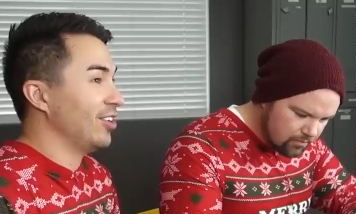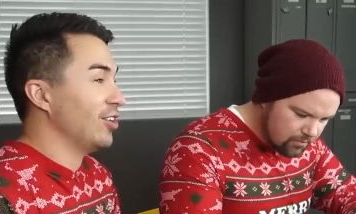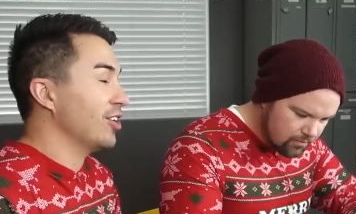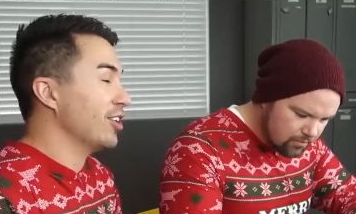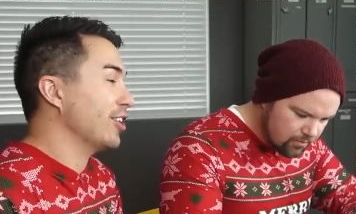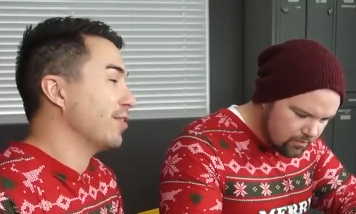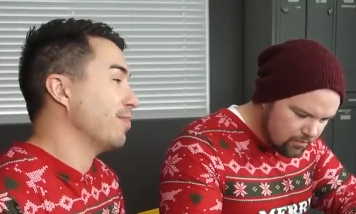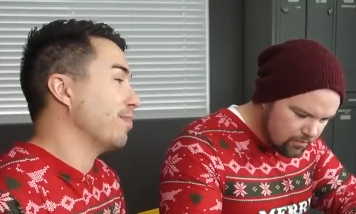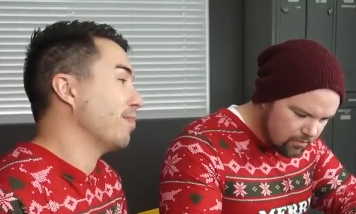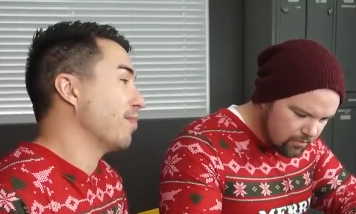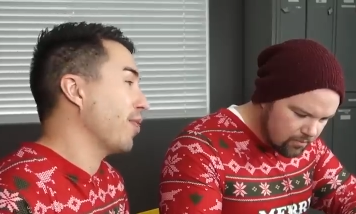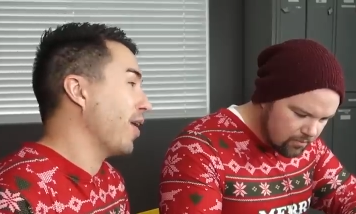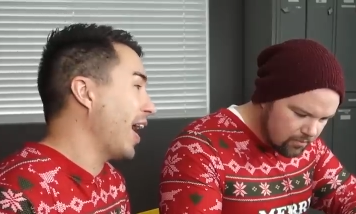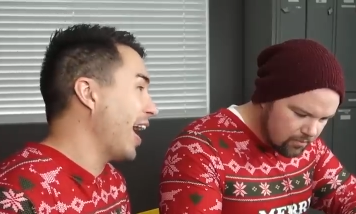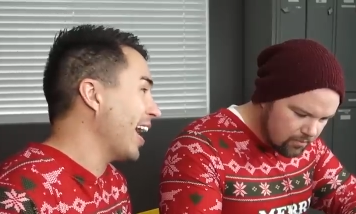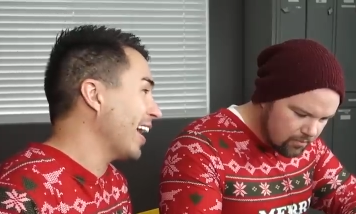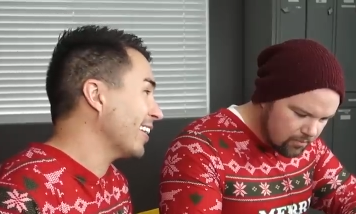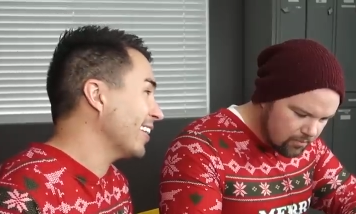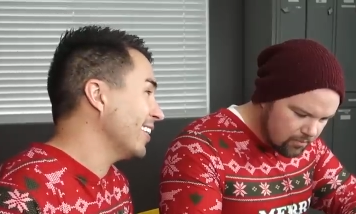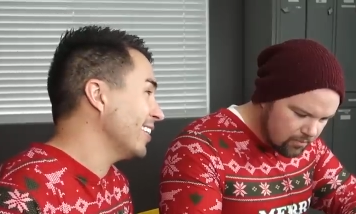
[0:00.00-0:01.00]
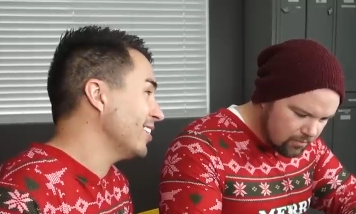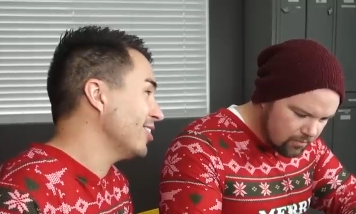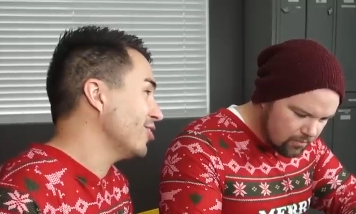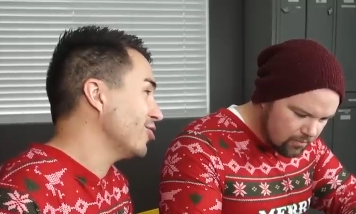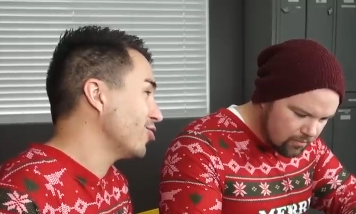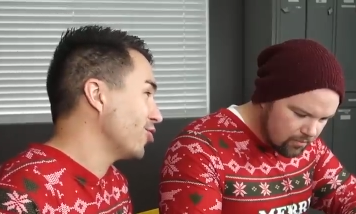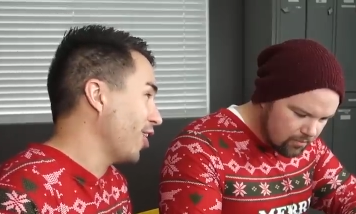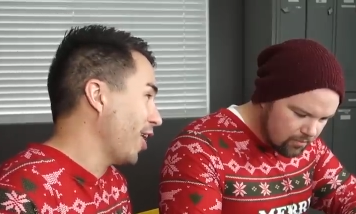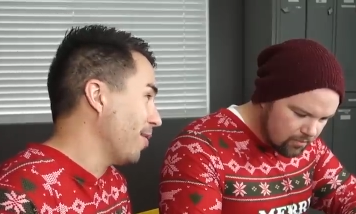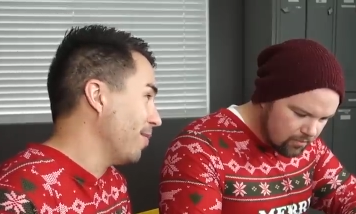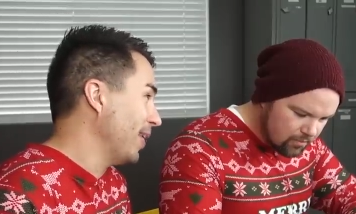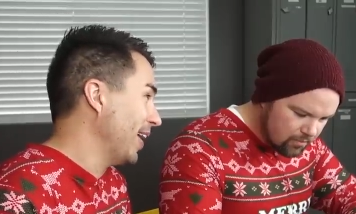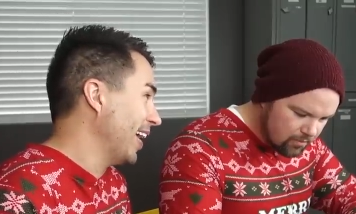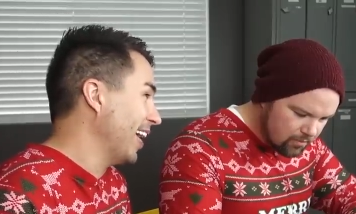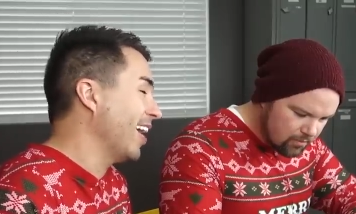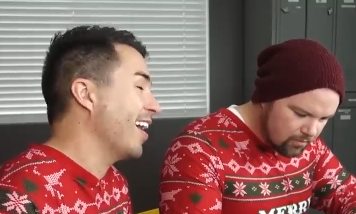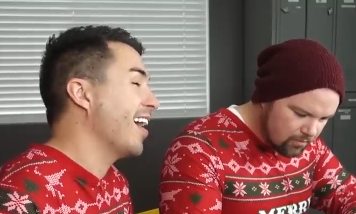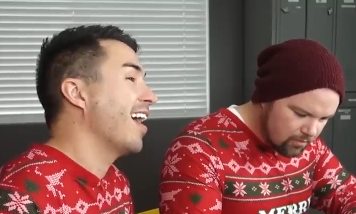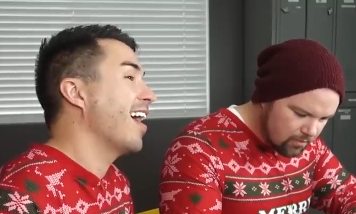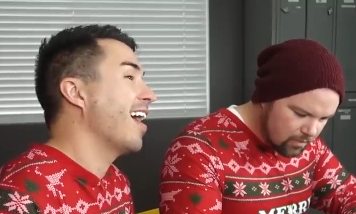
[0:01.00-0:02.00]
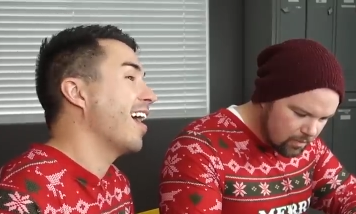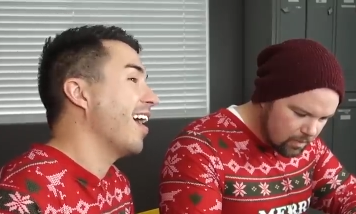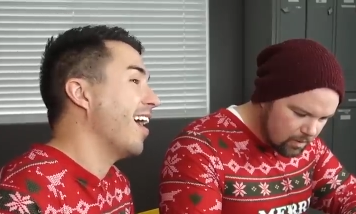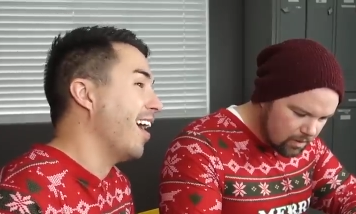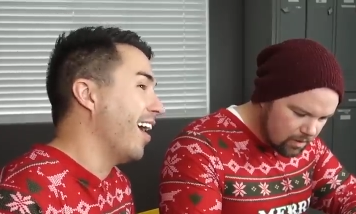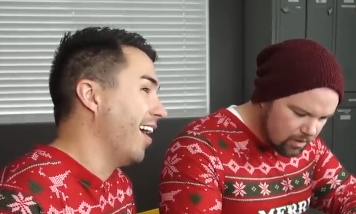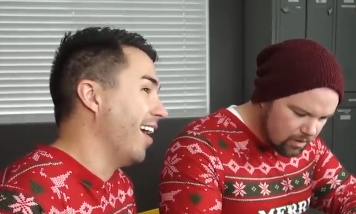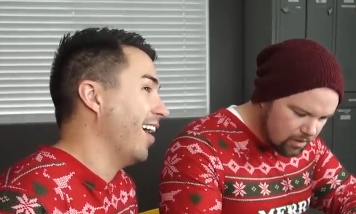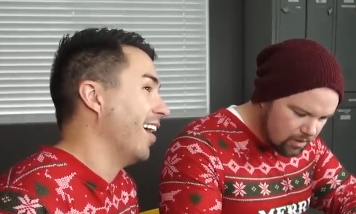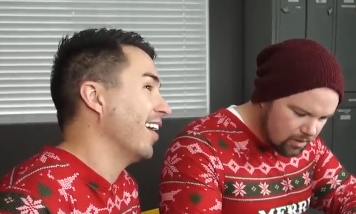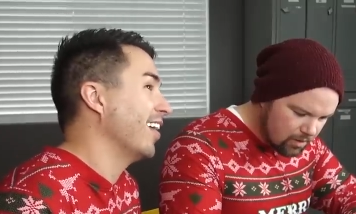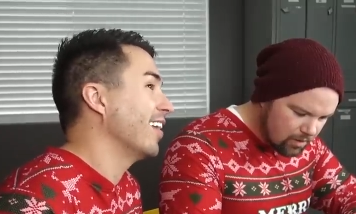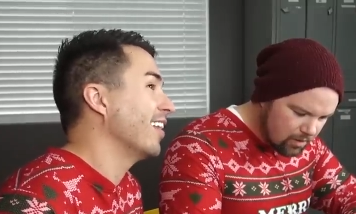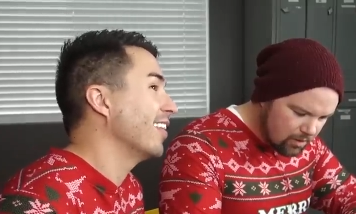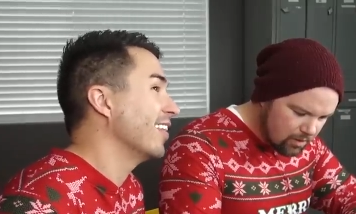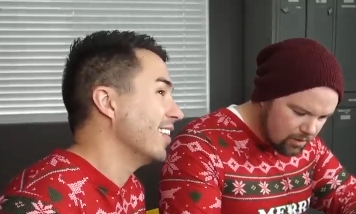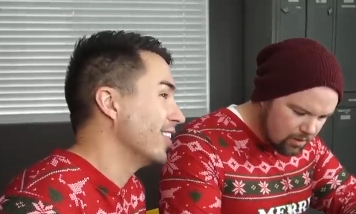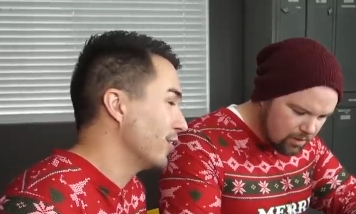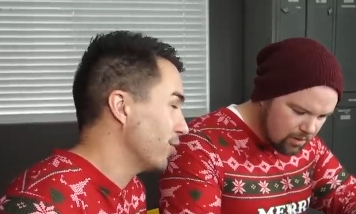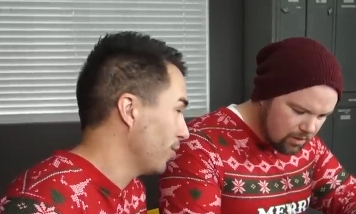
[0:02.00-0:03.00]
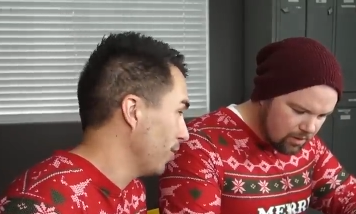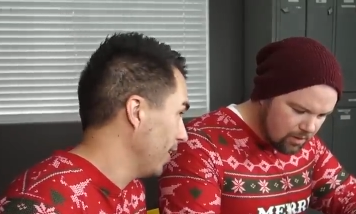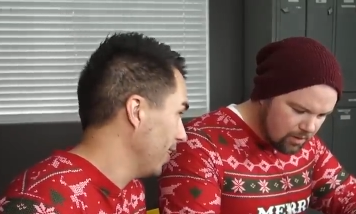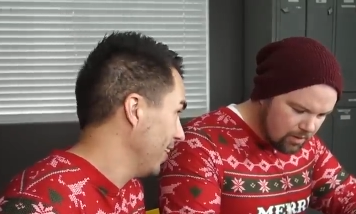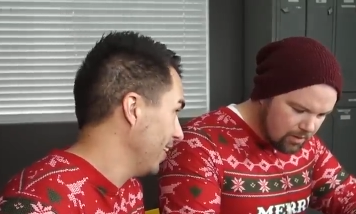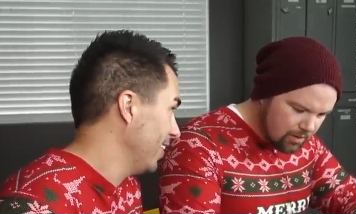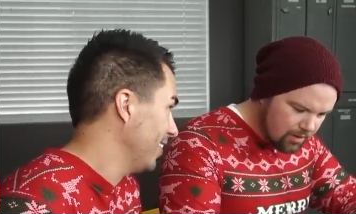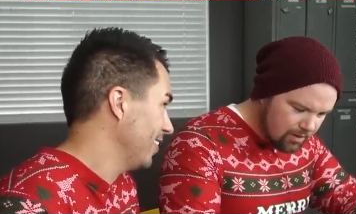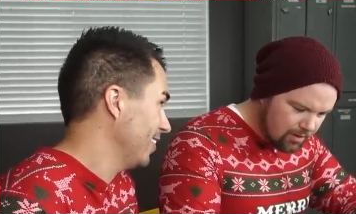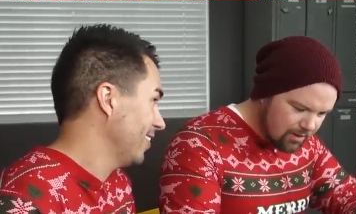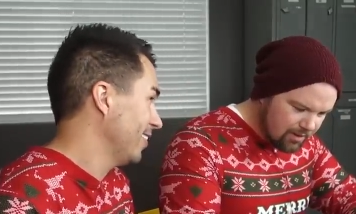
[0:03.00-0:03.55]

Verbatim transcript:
Speaker 1: You could practice drumming on the toilet.